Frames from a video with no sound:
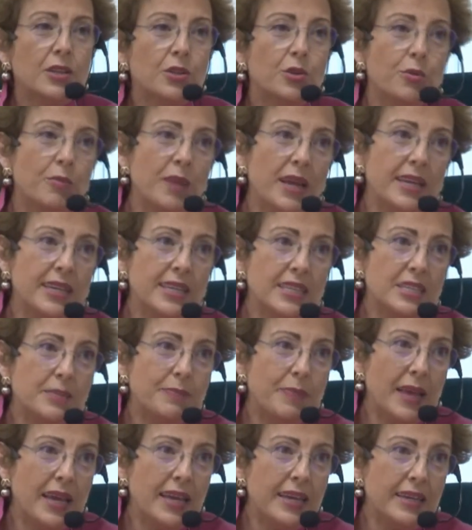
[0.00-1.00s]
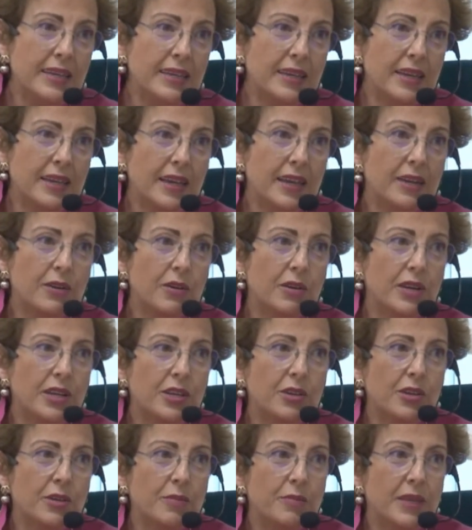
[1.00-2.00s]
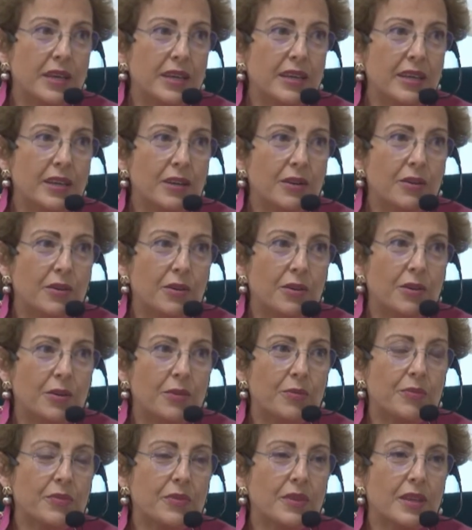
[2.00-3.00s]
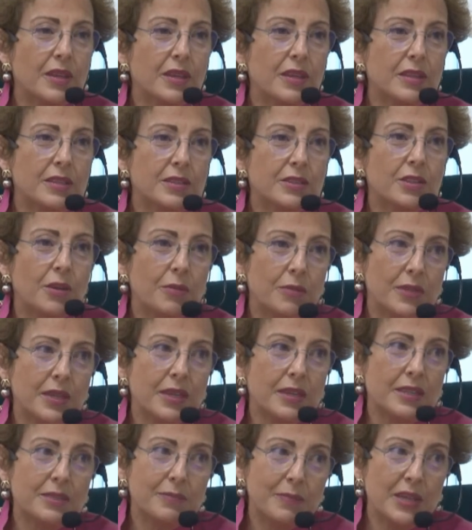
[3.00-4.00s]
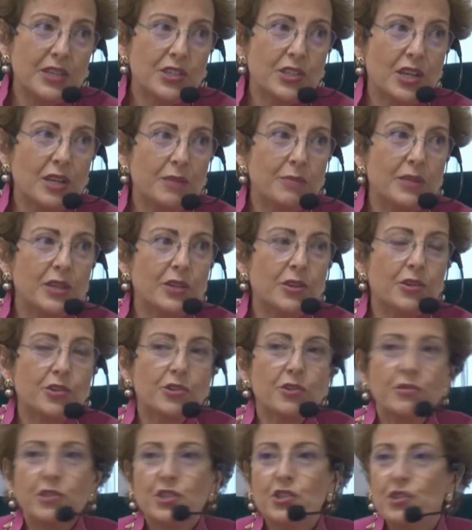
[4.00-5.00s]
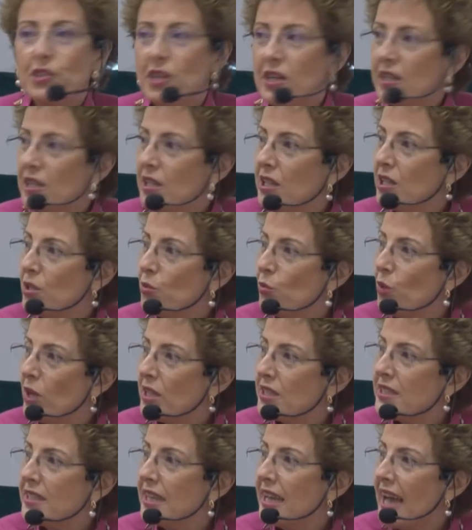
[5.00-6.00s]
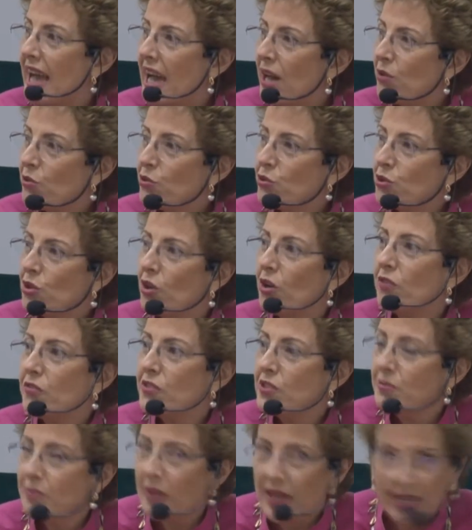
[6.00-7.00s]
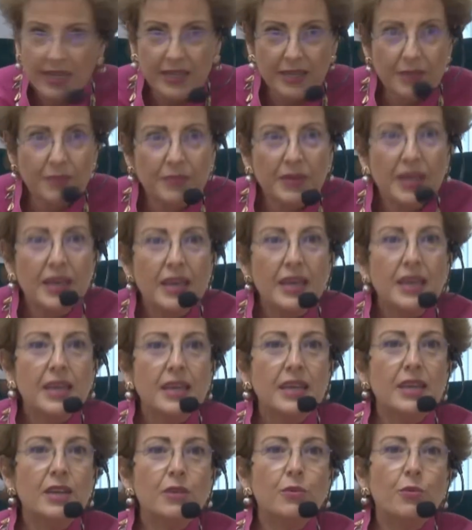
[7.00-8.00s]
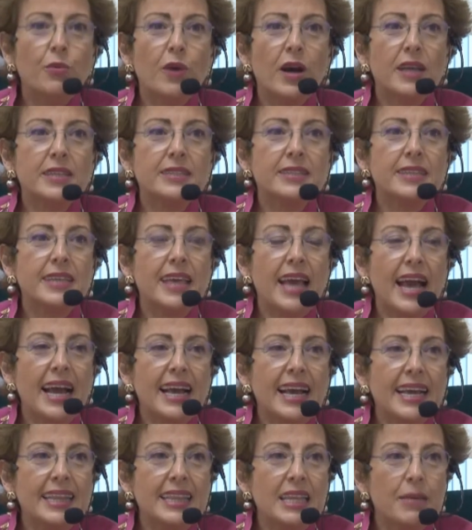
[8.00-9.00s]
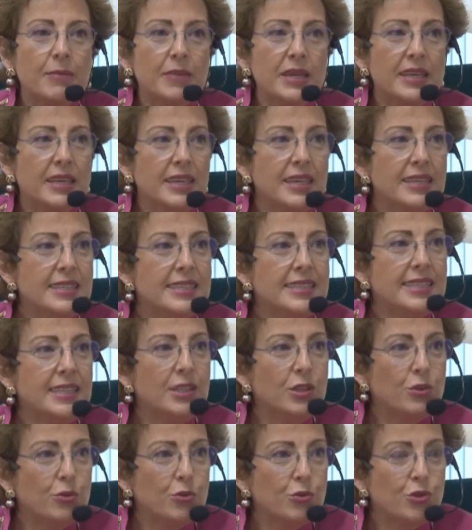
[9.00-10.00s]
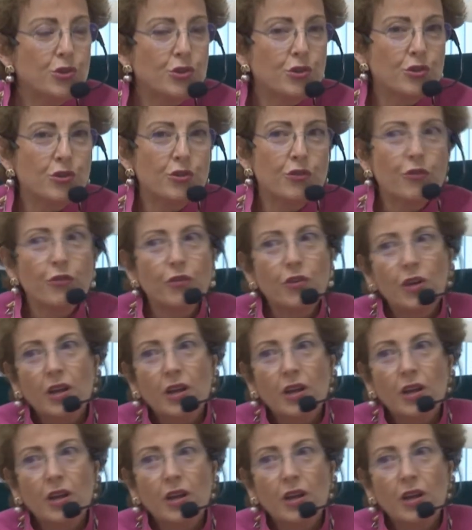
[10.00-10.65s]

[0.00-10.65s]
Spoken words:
To many in Spain, El Colegio de México is something special because originally it was the House of Spain. It was the academic institution